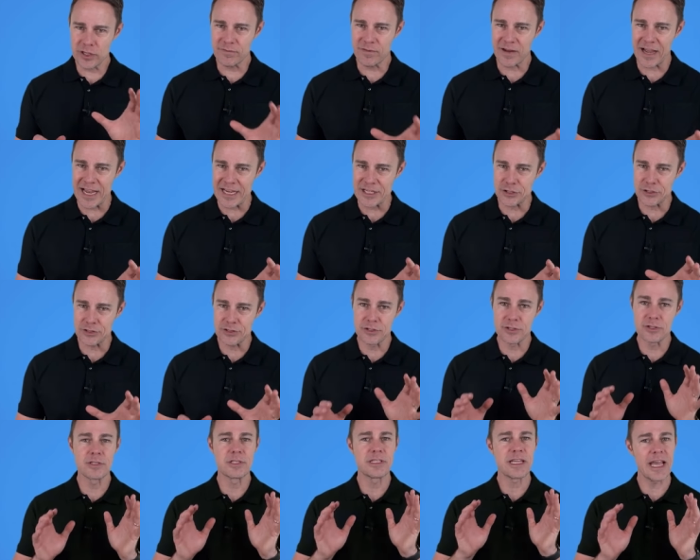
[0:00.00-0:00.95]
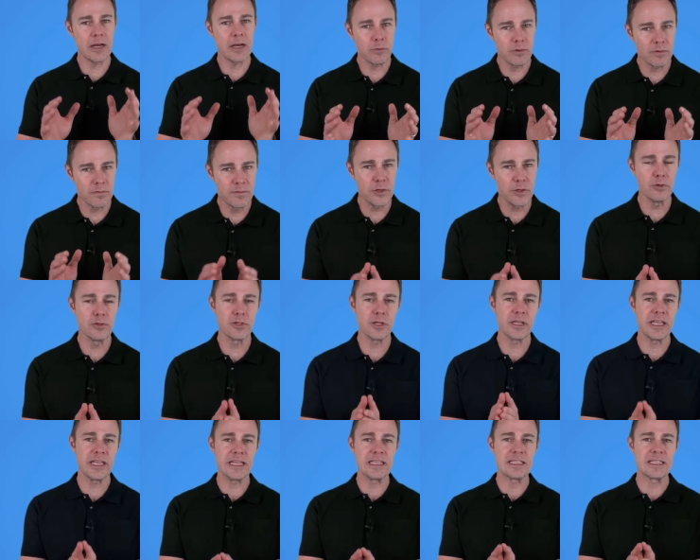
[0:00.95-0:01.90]
advise you to take reviews
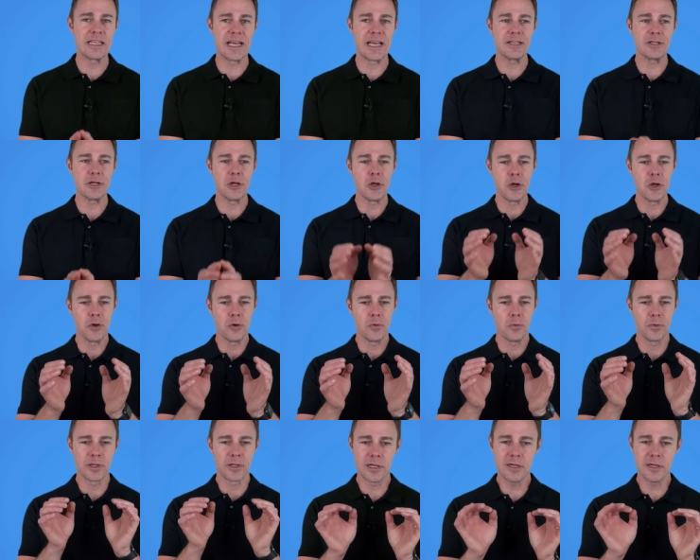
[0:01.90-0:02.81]
on the internet with